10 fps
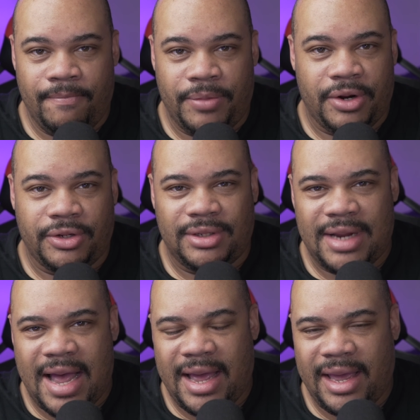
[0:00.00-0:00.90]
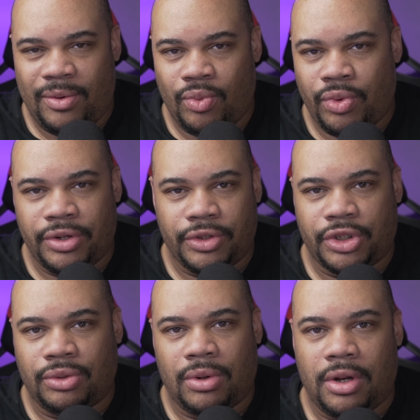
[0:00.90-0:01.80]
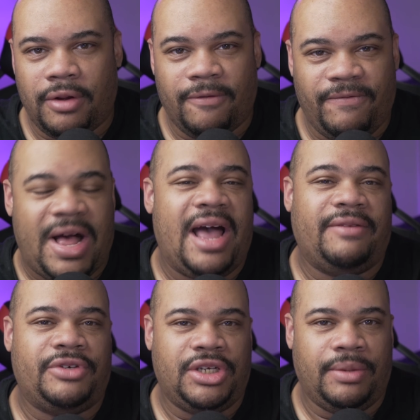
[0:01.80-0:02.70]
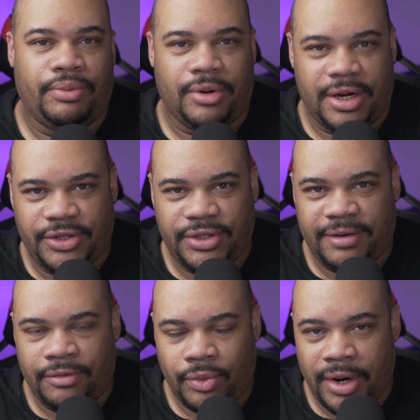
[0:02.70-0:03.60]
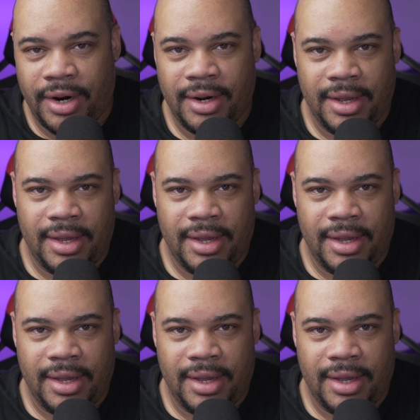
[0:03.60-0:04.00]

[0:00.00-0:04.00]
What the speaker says: there's not a real strong 5G presence everywhere.